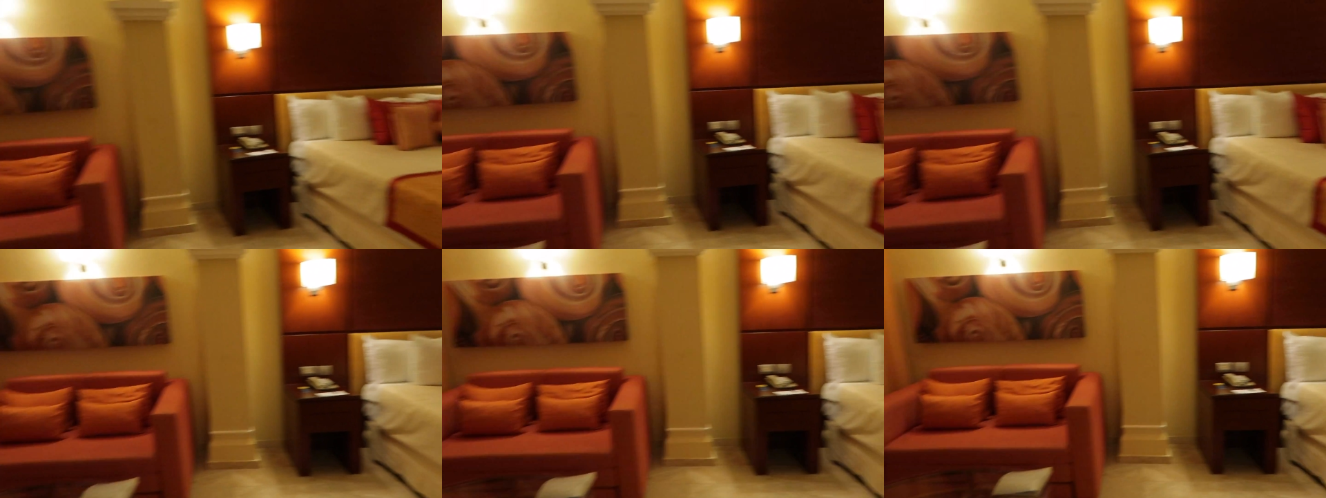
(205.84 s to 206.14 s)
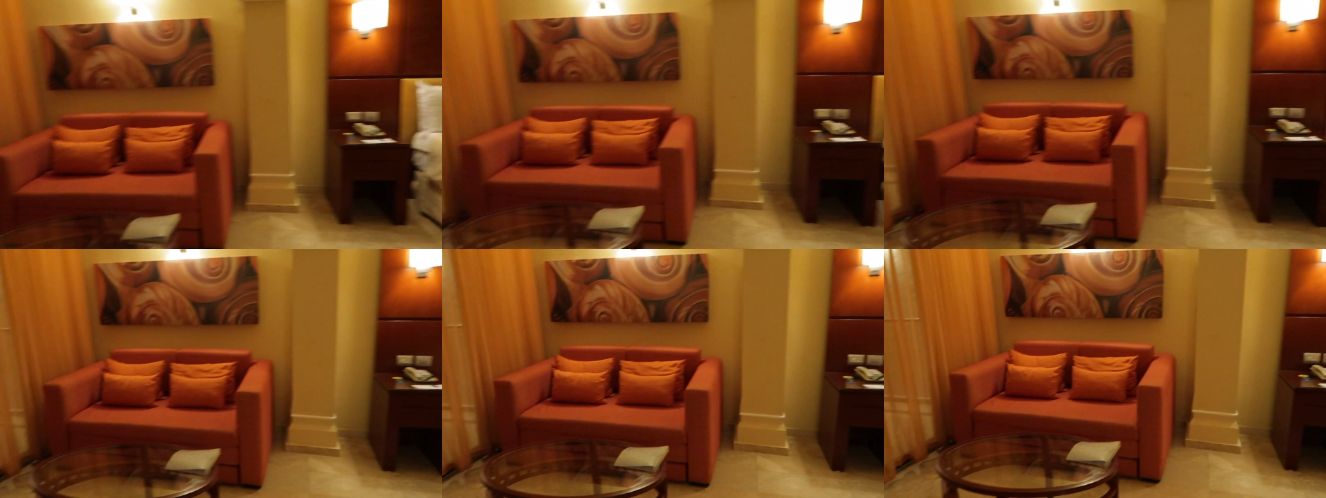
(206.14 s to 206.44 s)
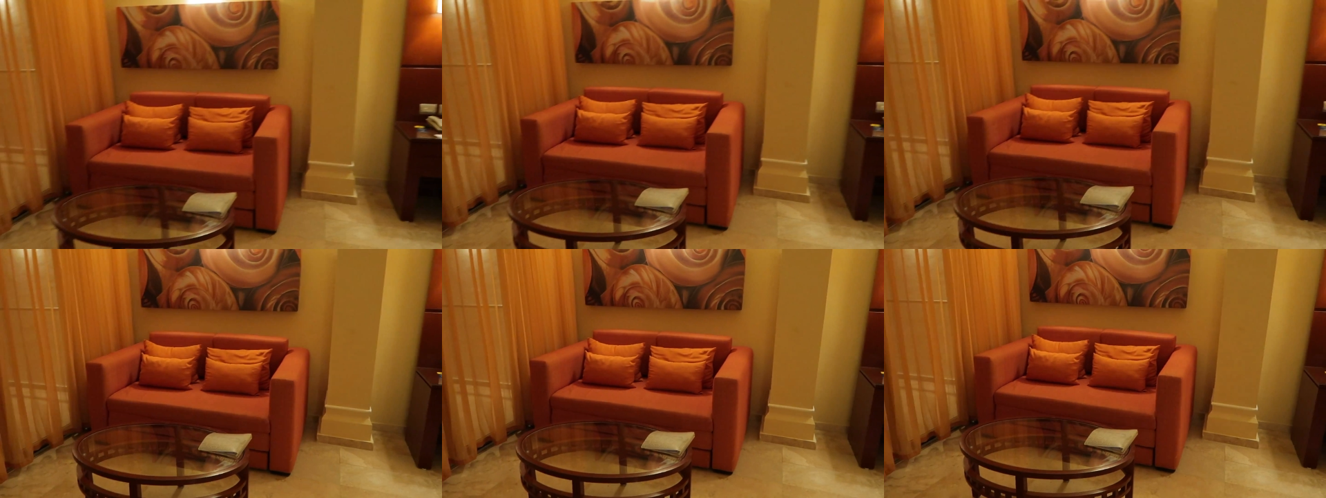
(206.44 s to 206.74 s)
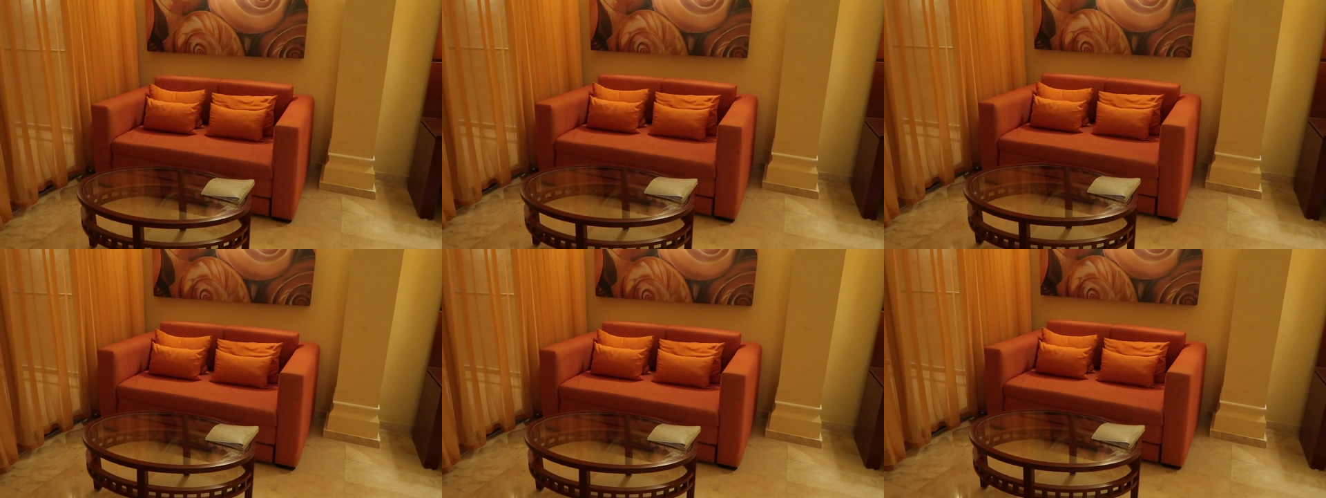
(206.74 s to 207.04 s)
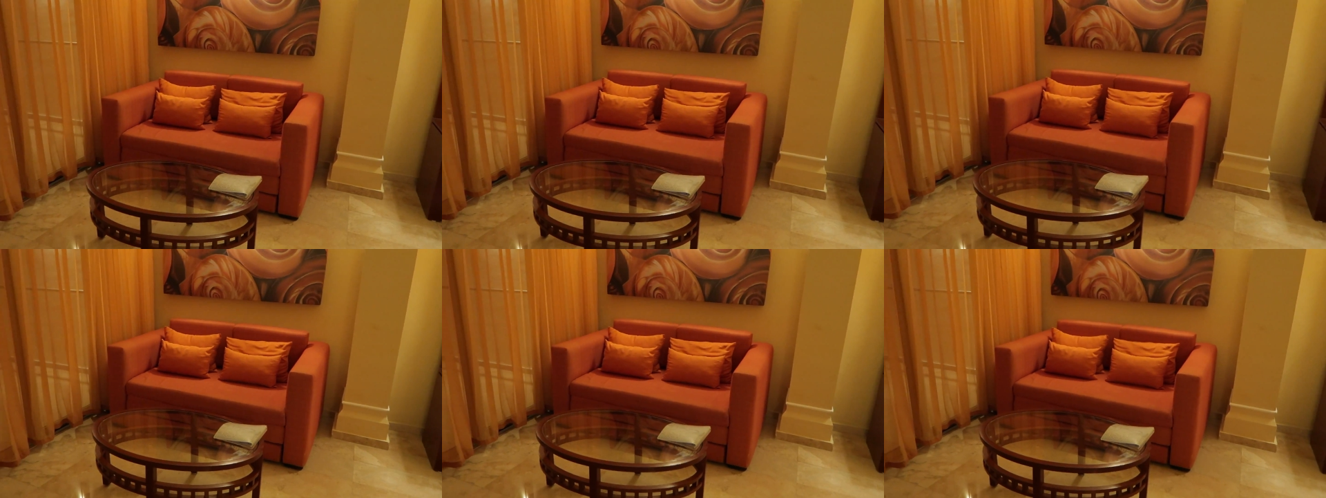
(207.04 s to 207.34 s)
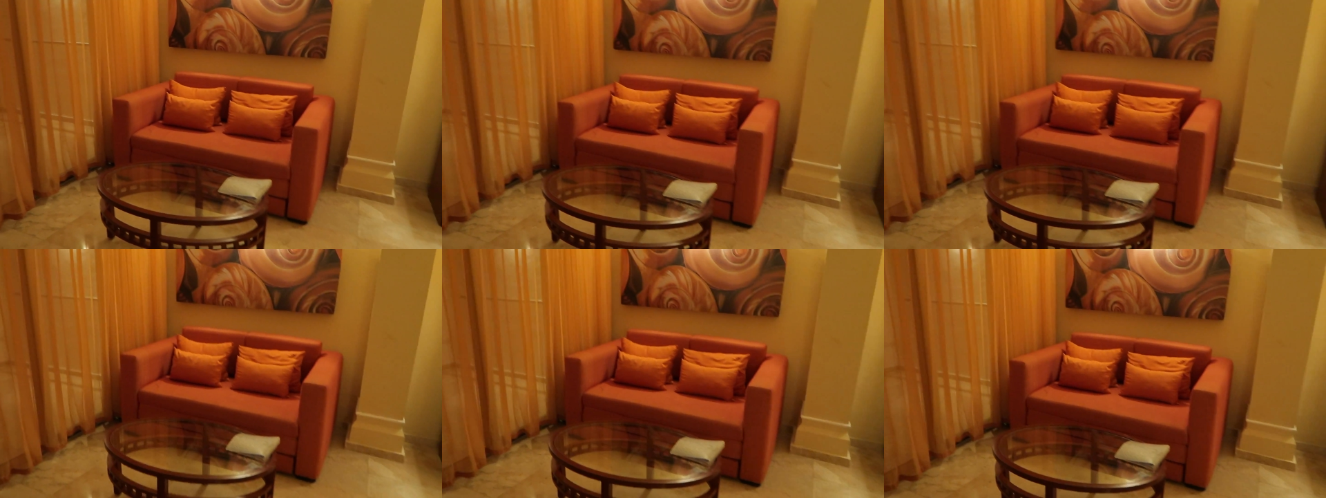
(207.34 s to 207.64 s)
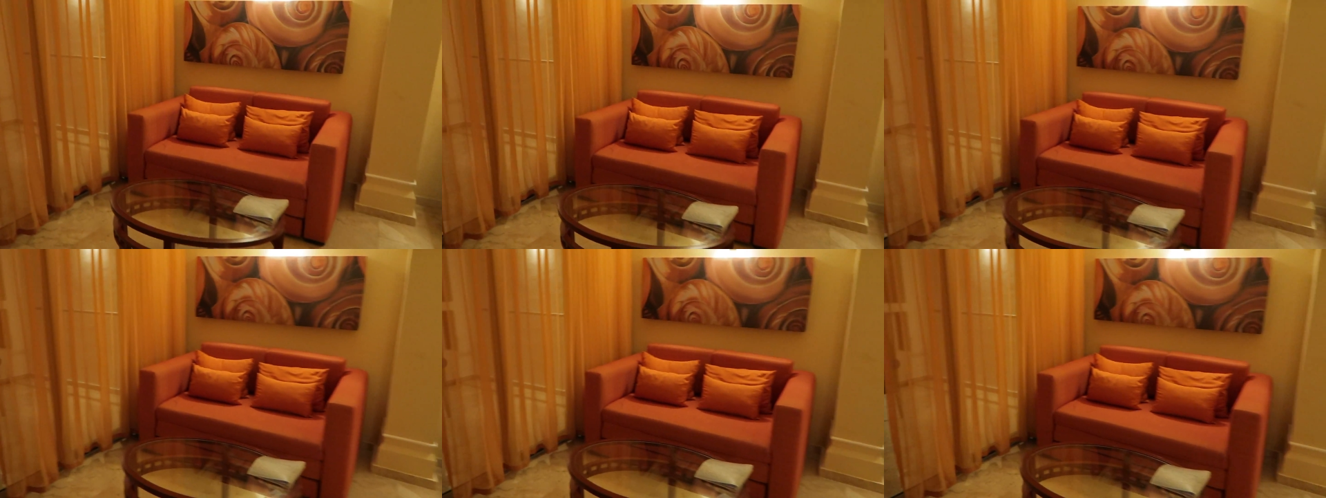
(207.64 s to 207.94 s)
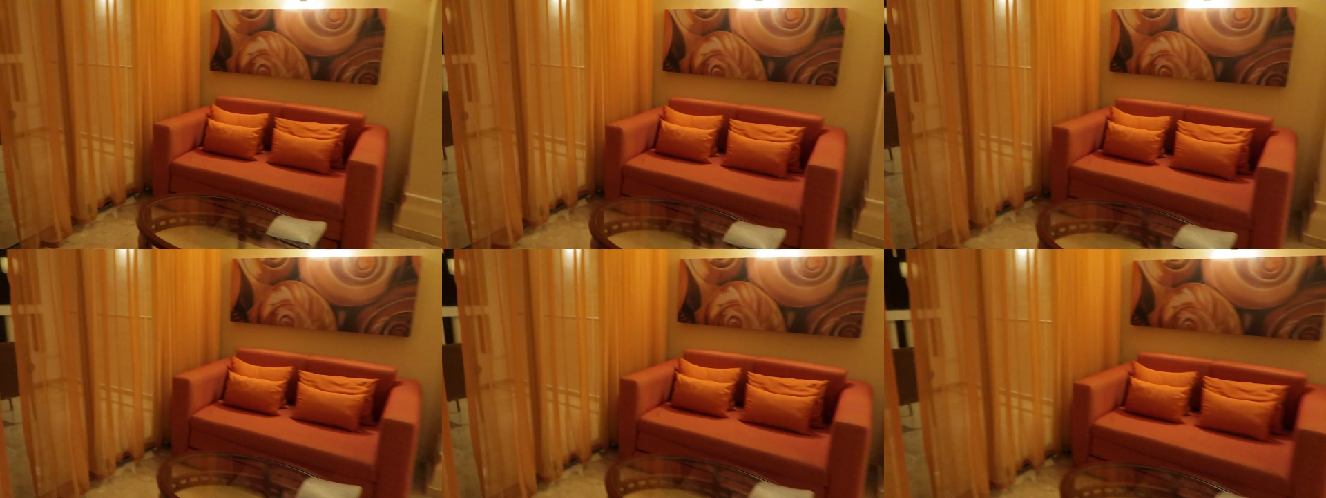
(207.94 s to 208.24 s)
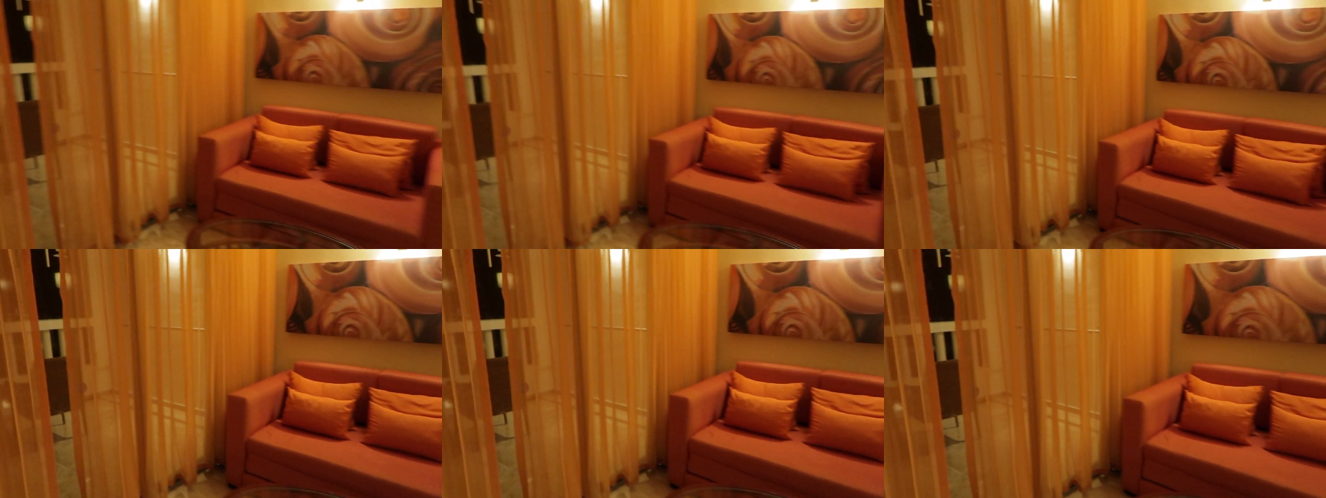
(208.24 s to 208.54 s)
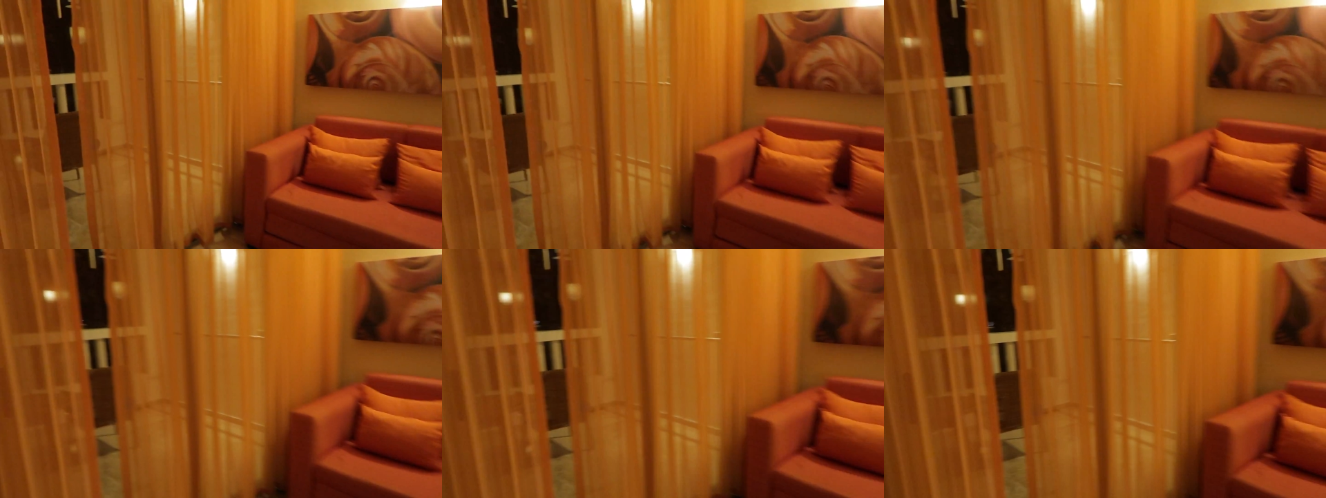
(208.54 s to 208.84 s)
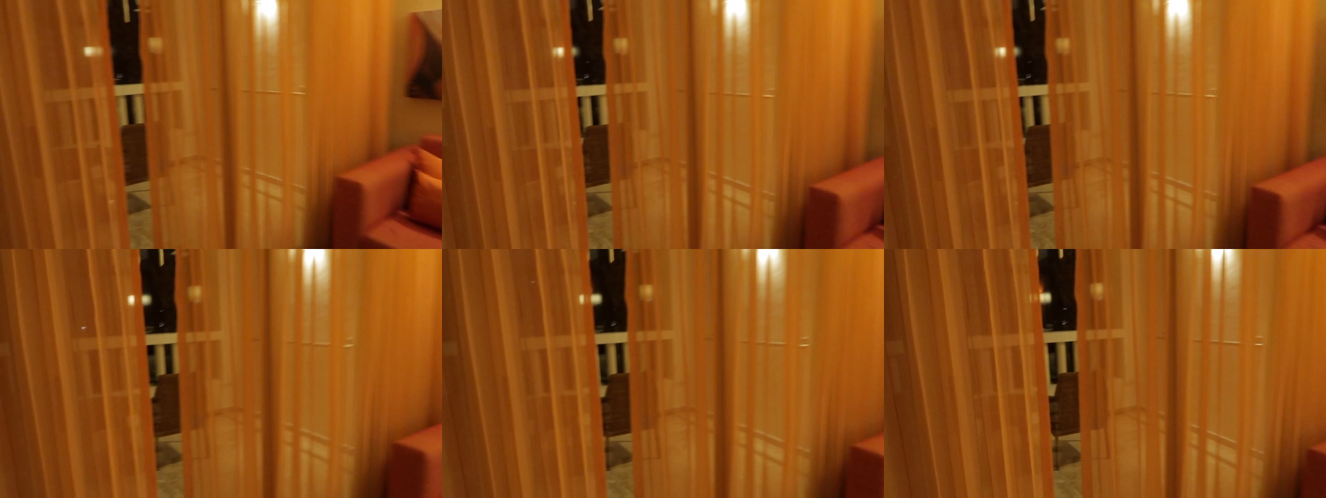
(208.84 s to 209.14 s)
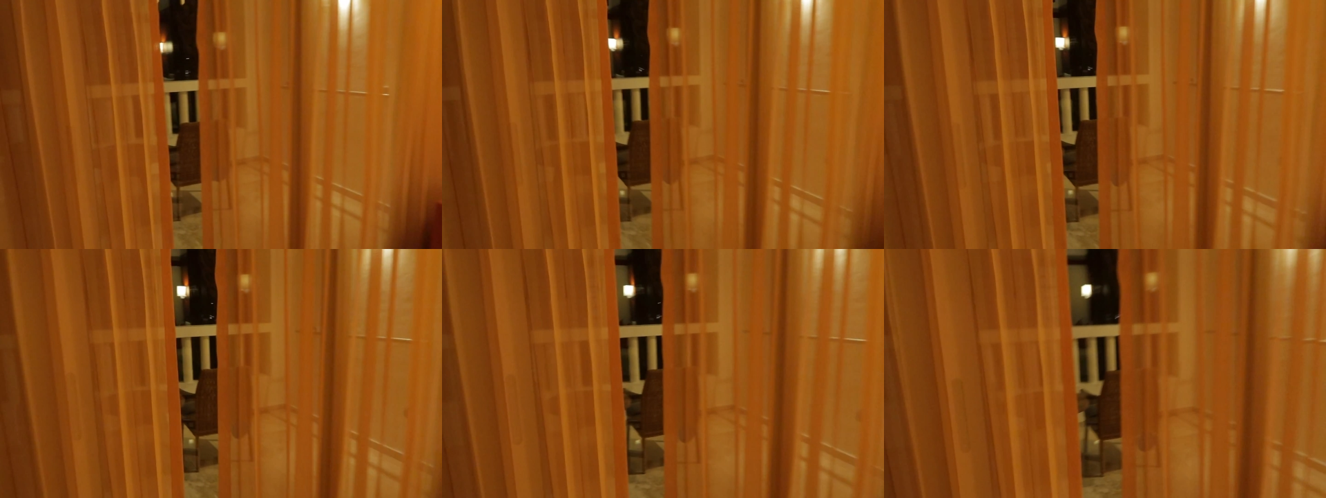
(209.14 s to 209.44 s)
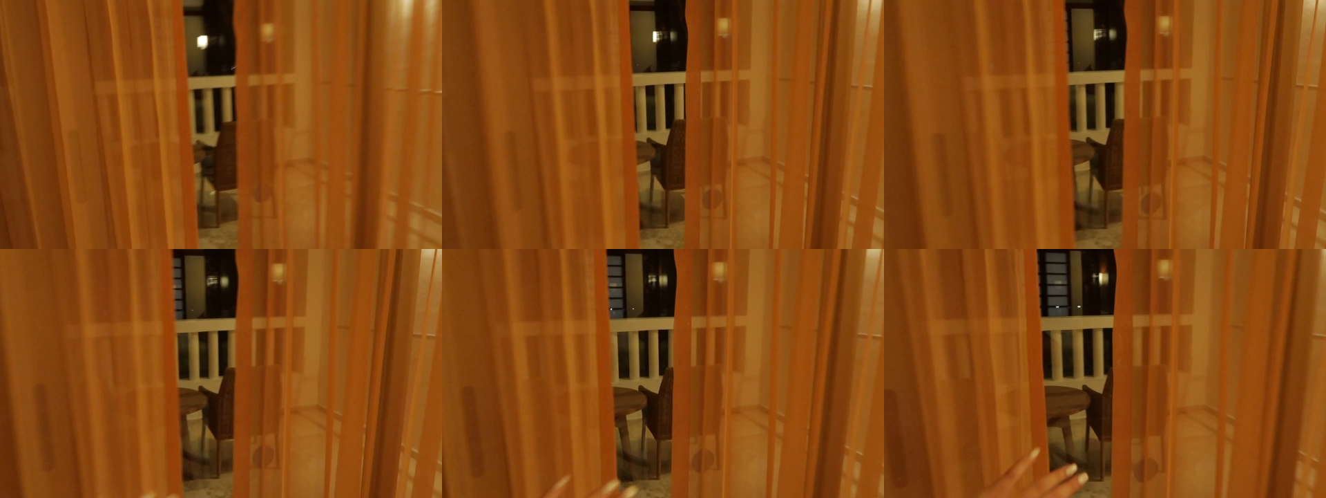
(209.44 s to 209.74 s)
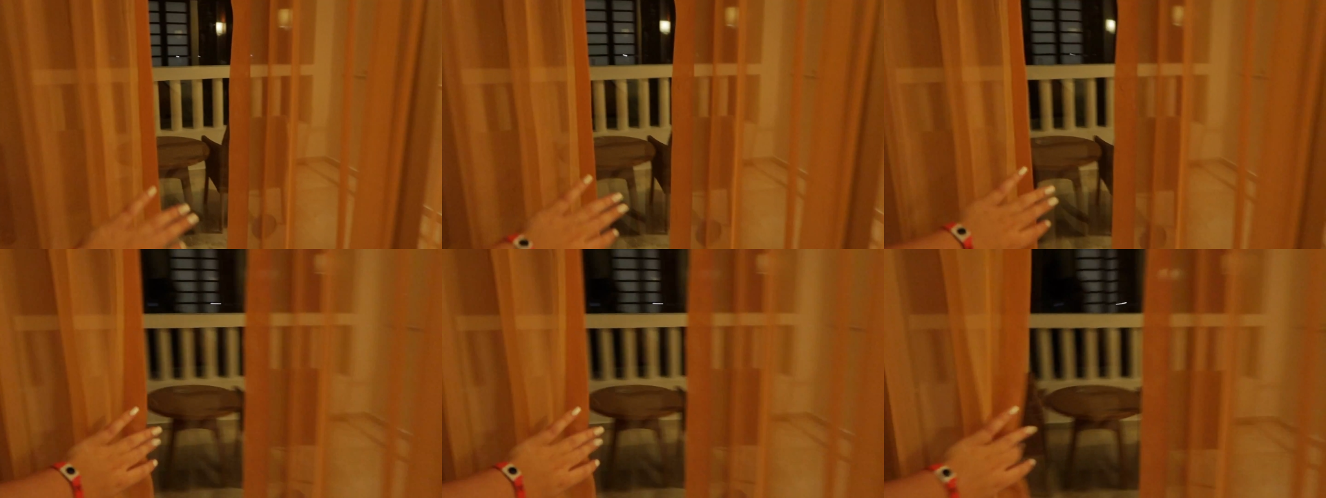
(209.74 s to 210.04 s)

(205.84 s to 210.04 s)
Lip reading: No face is visible, so there are no lips to read.